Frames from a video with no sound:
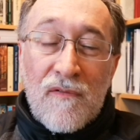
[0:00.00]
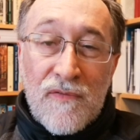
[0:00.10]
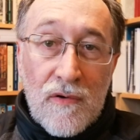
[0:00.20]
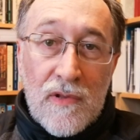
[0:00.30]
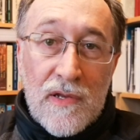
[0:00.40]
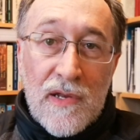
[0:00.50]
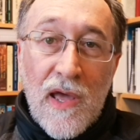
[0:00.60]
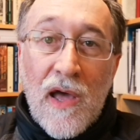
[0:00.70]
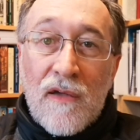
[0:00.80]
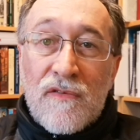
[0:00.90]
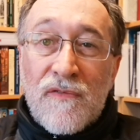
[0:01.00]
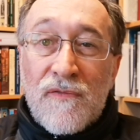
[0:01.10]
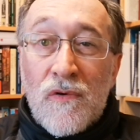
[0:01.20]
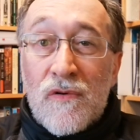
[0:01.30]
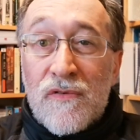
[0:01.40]
virulent as
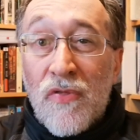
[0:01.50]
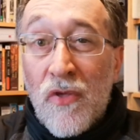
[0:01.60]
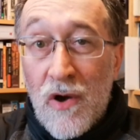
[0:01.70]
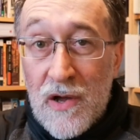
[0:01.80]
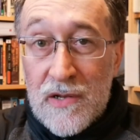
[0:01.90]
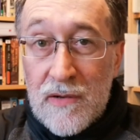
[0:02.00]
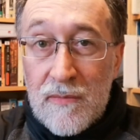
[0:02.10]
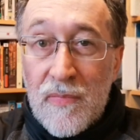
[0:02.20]
first thought,